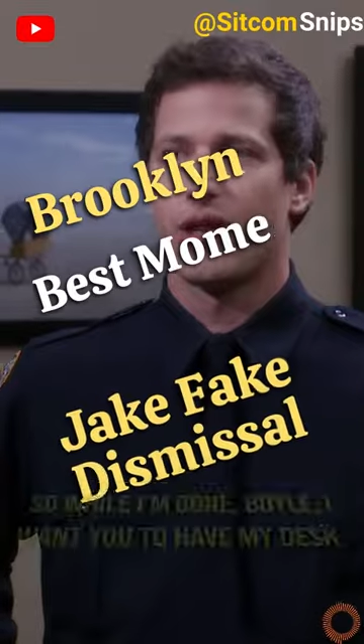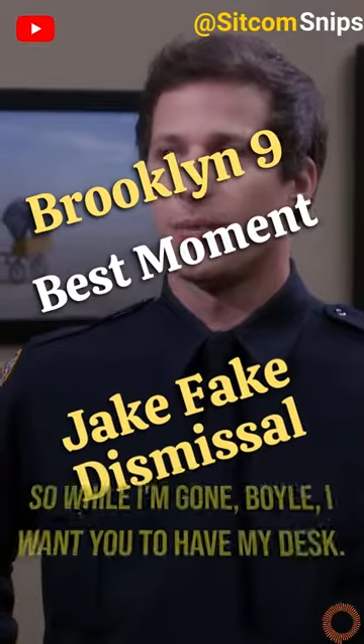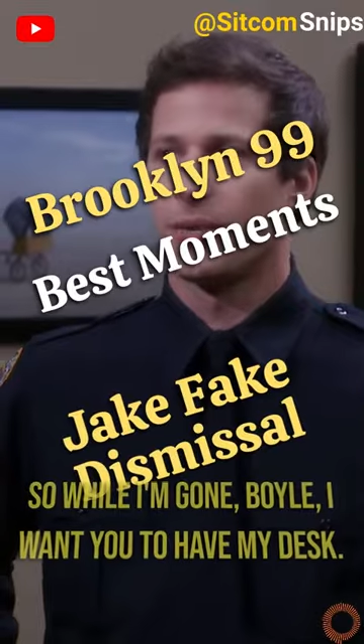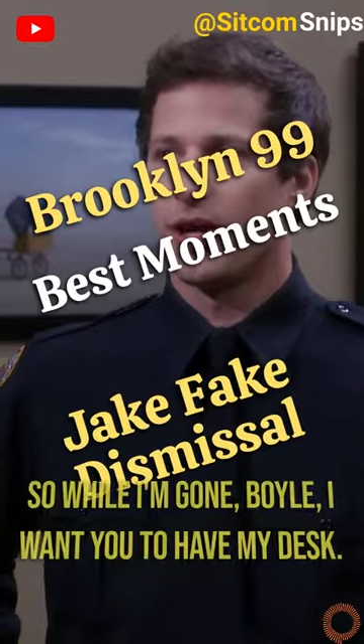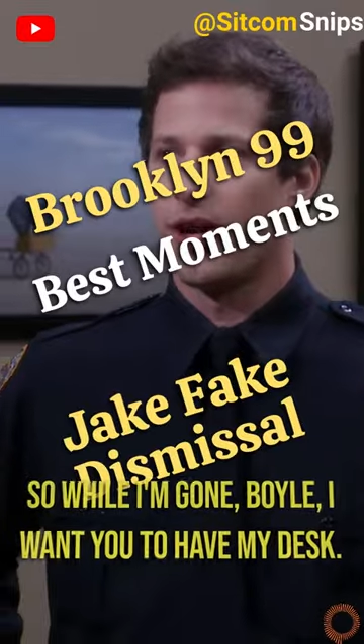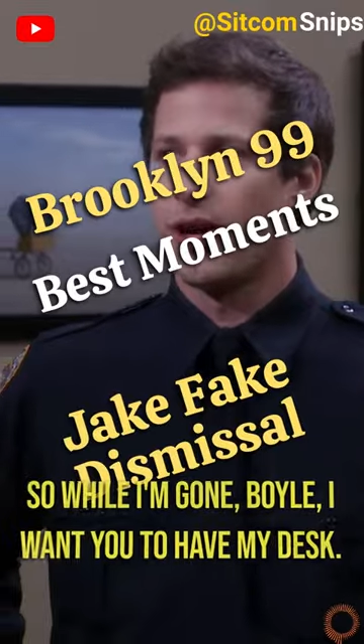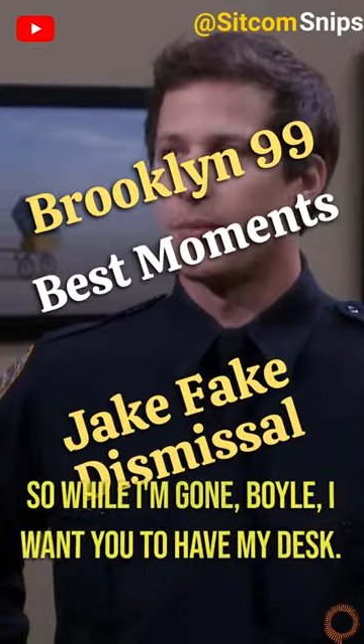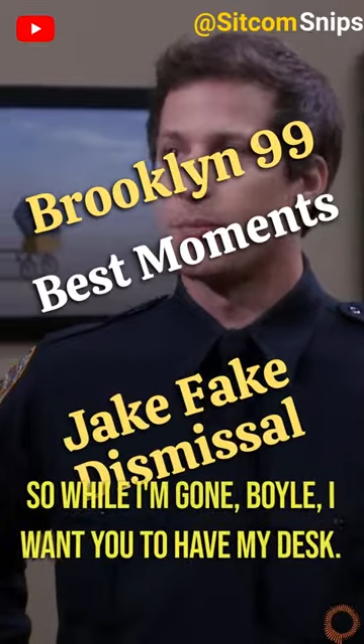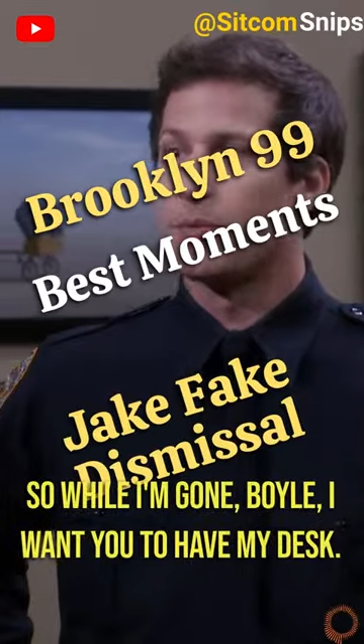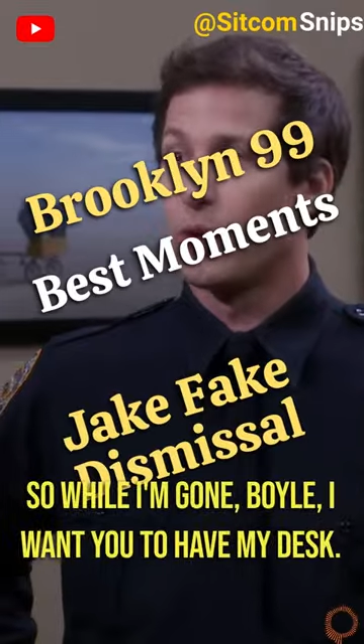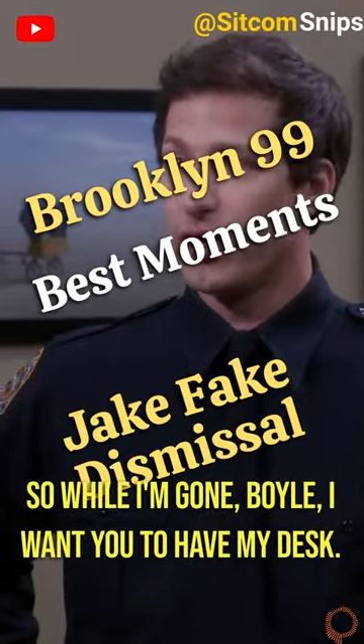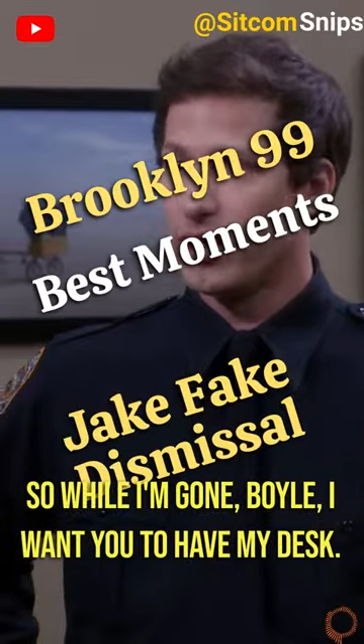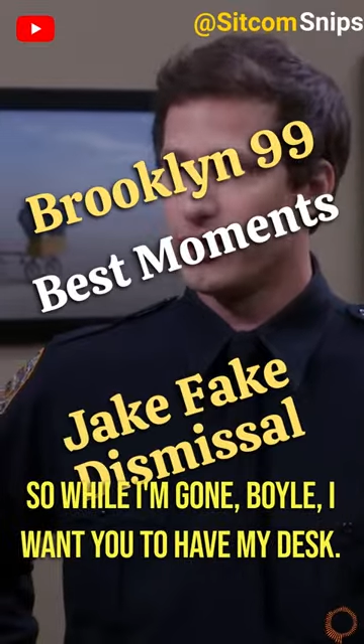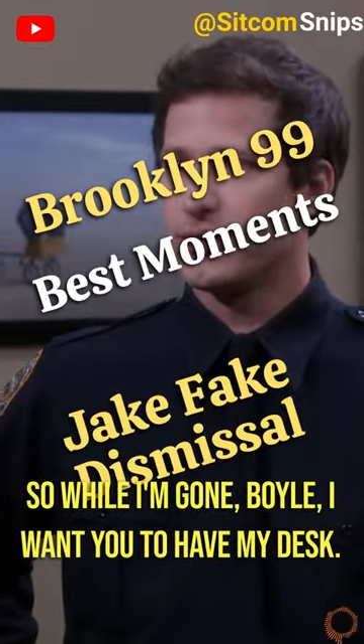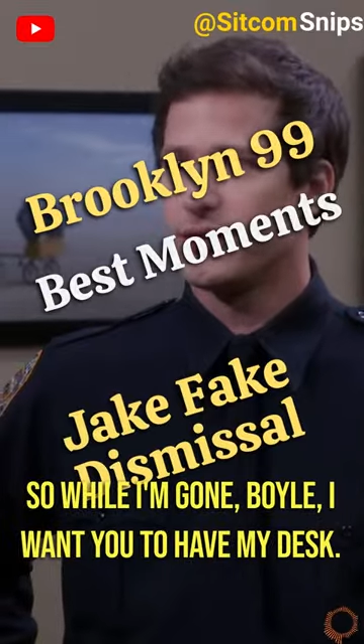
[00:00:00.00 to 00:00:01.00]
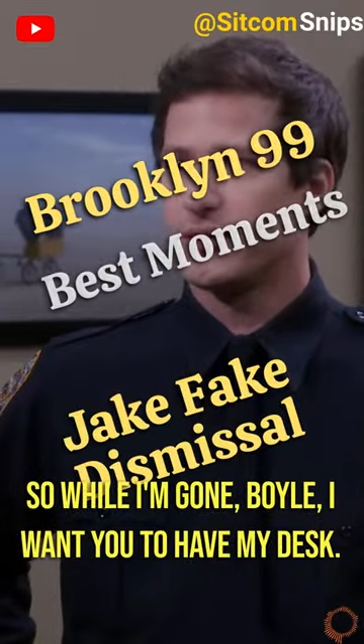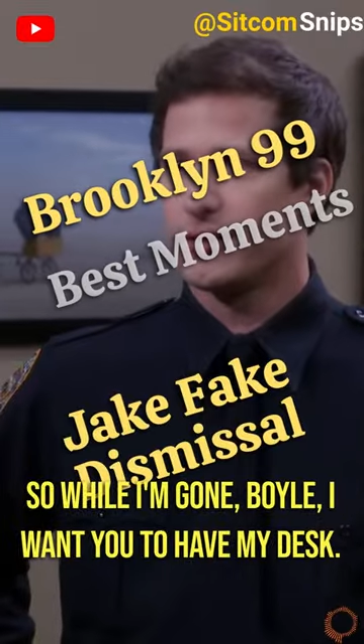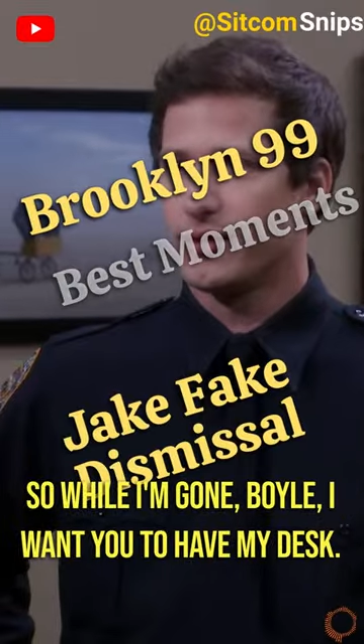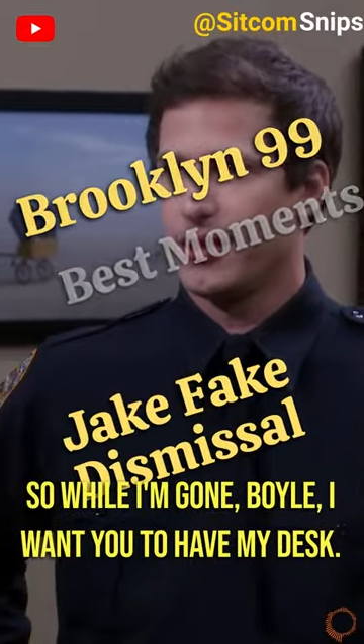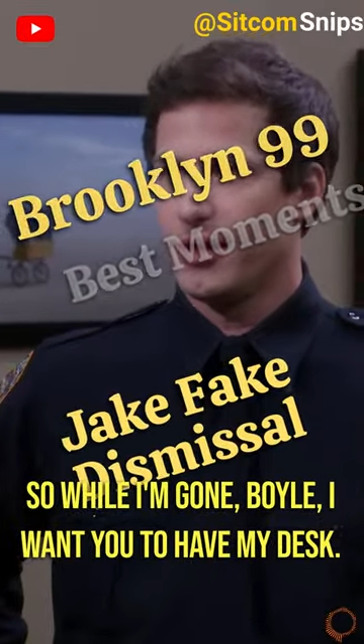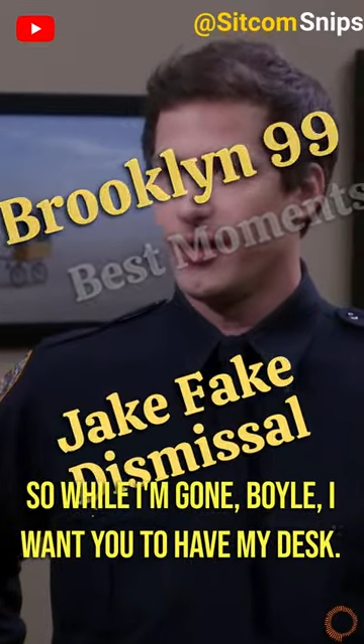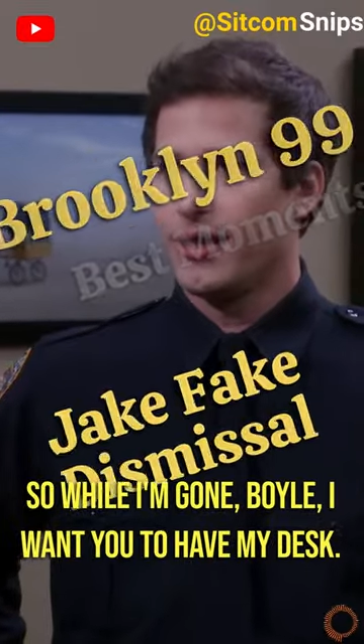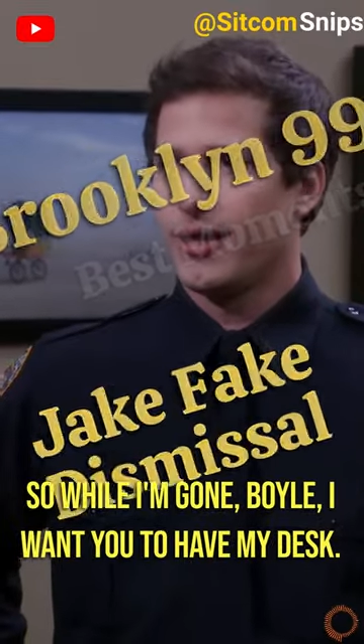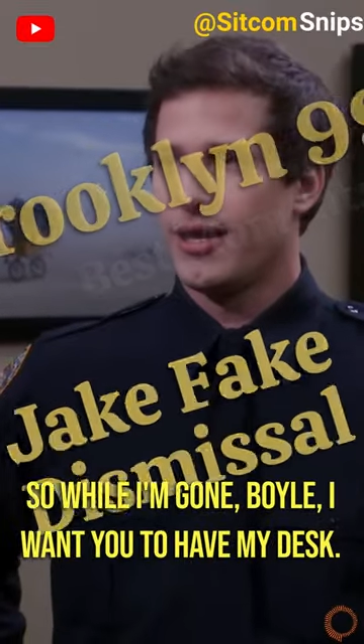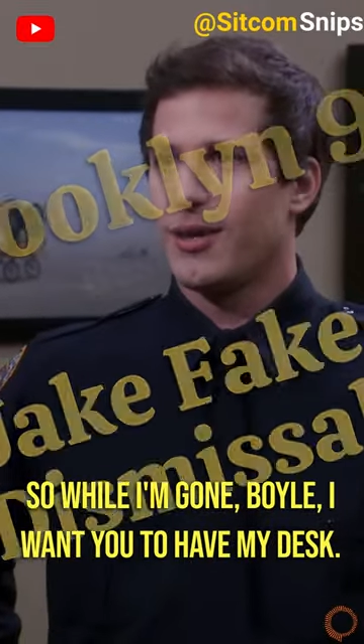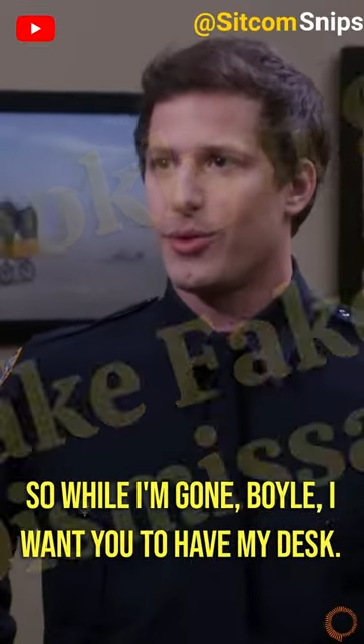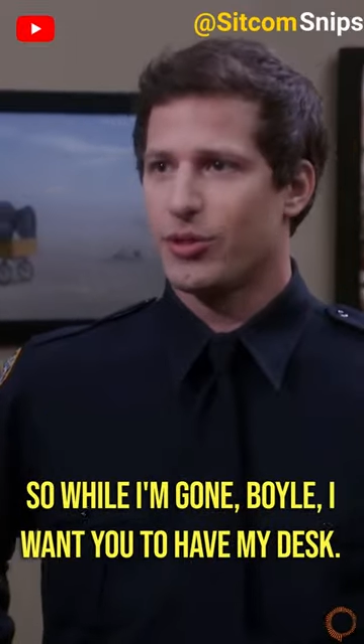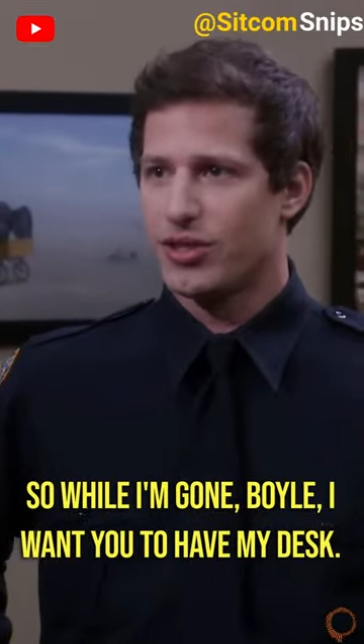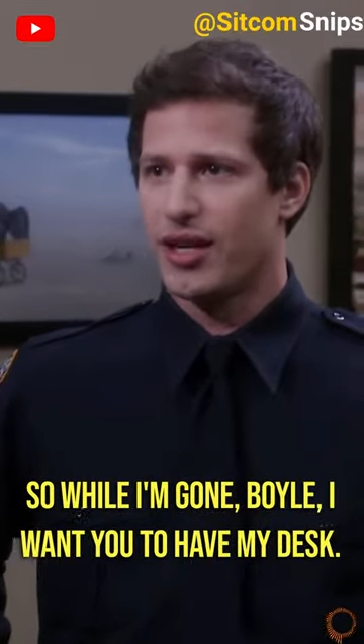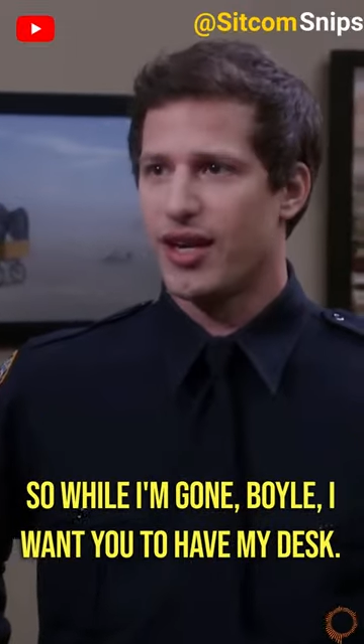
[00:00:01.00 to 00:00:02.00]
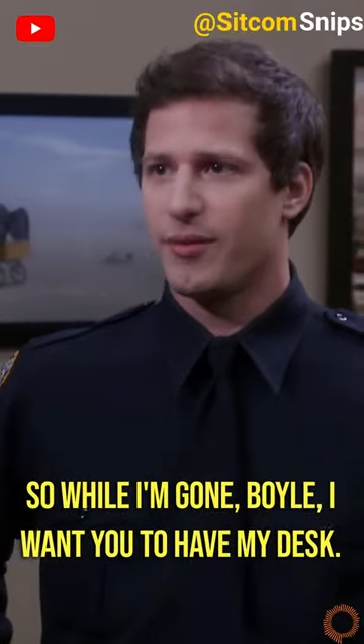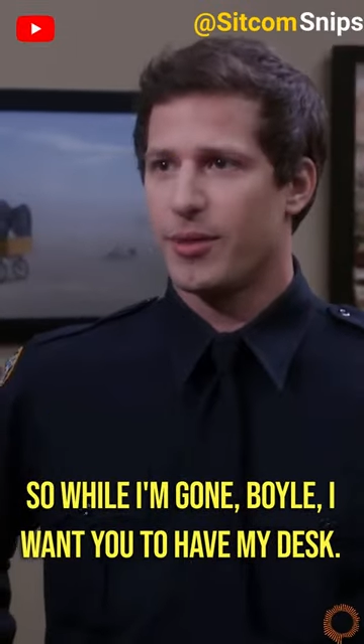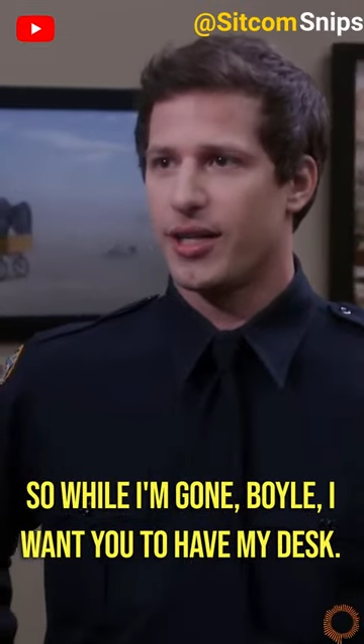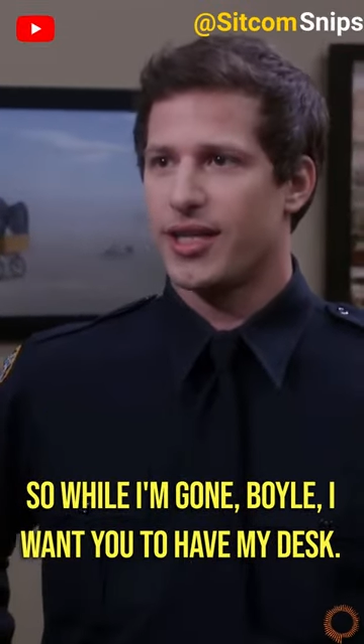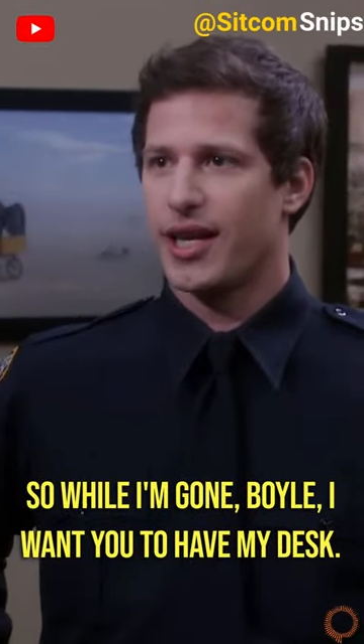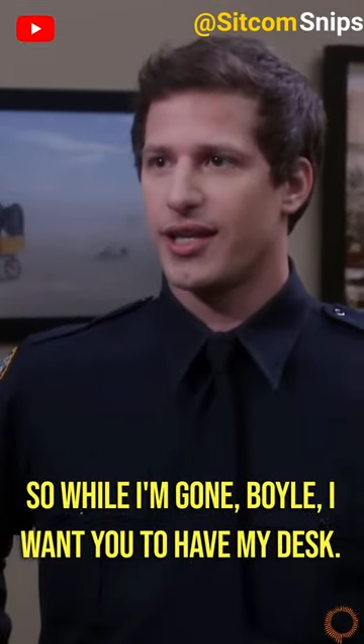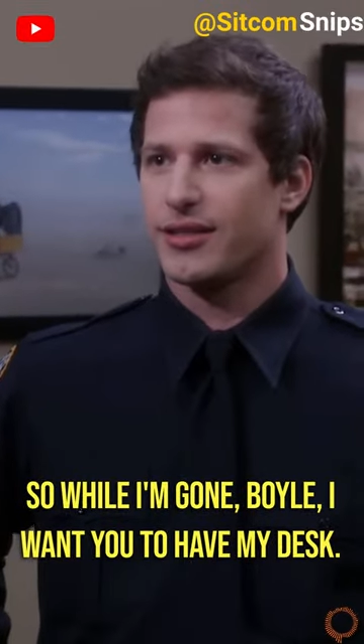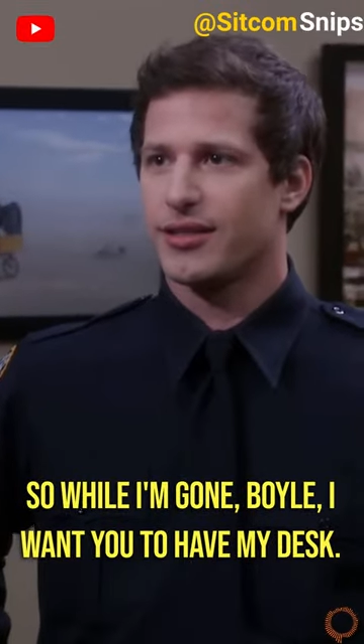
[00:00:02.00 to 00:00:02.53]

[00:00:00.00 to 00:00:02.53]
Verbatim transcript: So while I'm gone, Boyle, I want you to have my